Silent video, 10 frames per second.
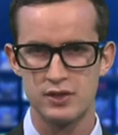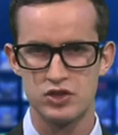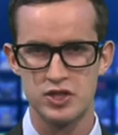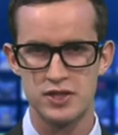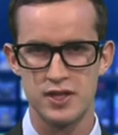
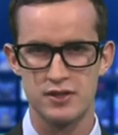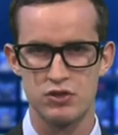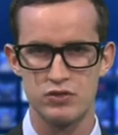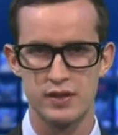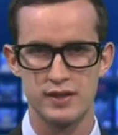Statistics
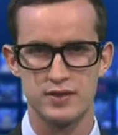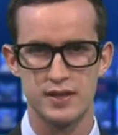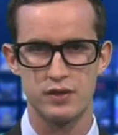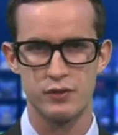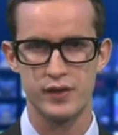New Zealand
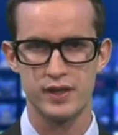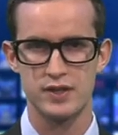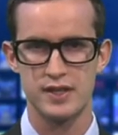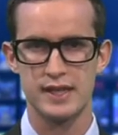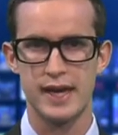says the figures
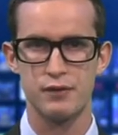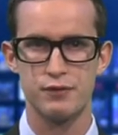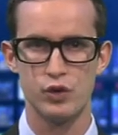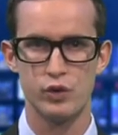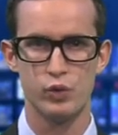indicate
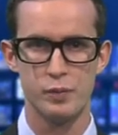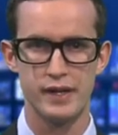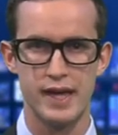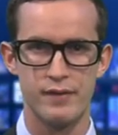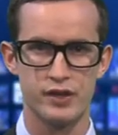fewer
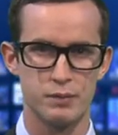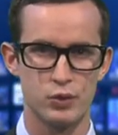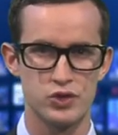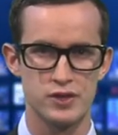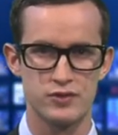women are having
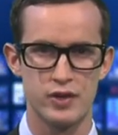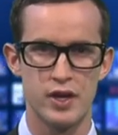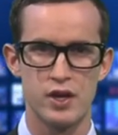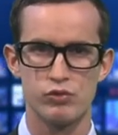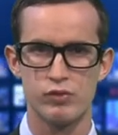abortions
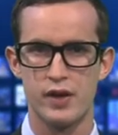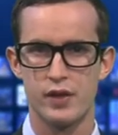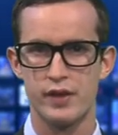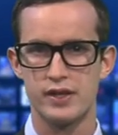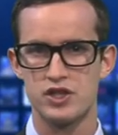
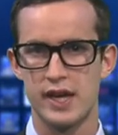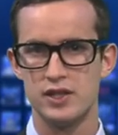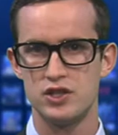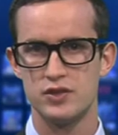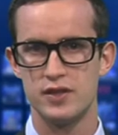rather than
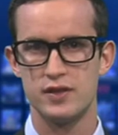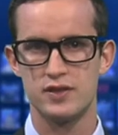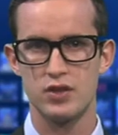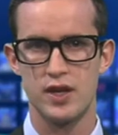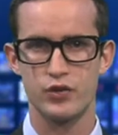changes in the
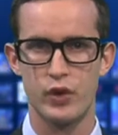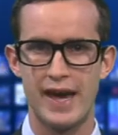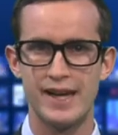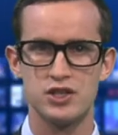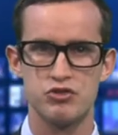size or
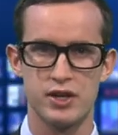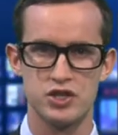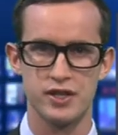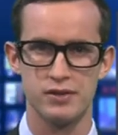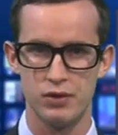age
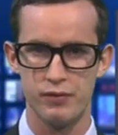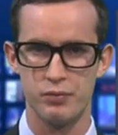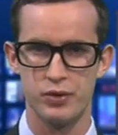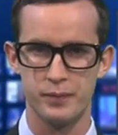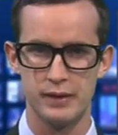structure of the
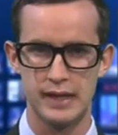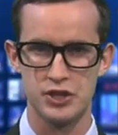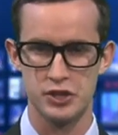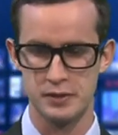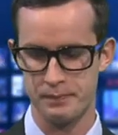
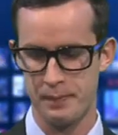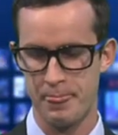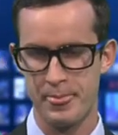population.